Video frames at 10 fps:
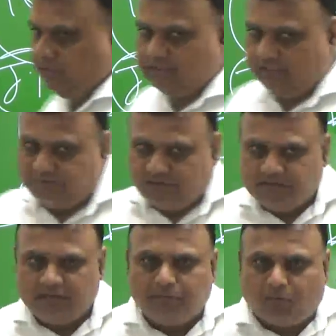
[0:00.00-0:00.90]

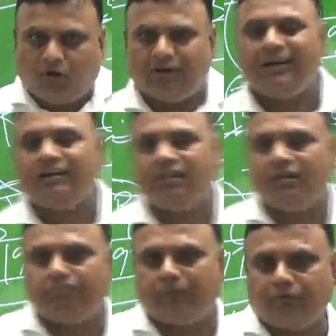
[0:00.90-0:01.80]
definitely broadened the
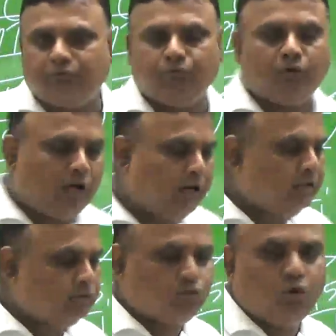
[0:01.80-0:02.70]
purview and
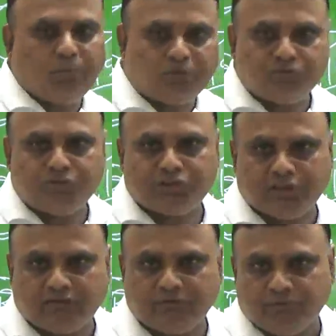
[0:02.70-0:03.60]
scope of judicial
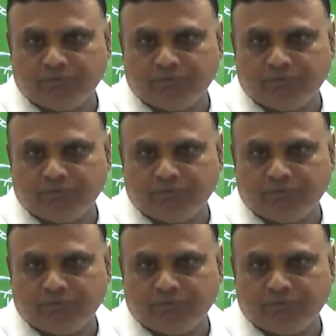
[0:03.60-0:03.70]
review.